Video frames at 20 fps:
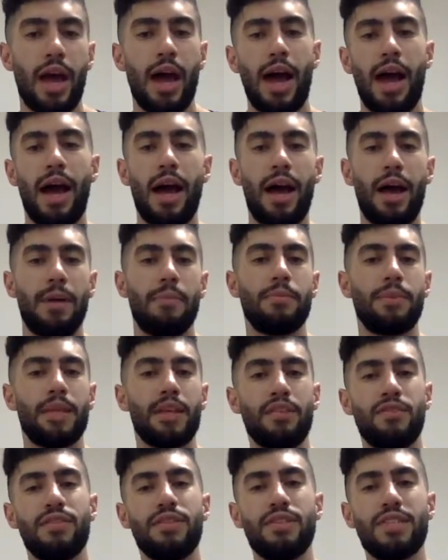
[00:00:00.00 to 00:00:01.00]

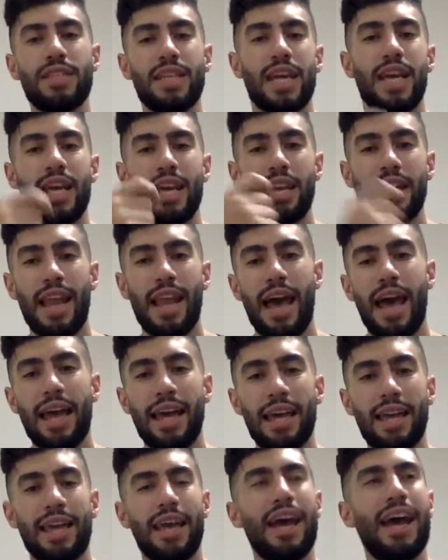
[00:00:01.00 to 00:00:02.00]
that if you've seen,
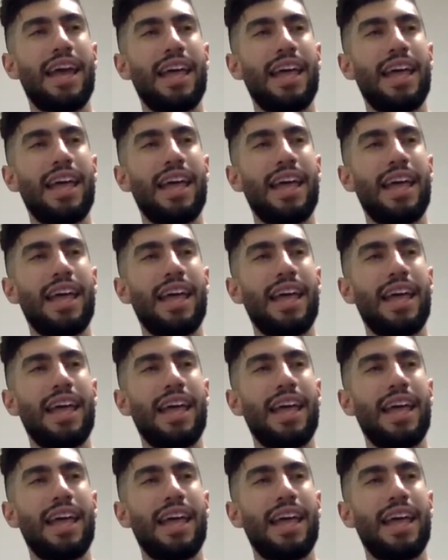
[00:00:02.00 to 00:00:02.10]
like,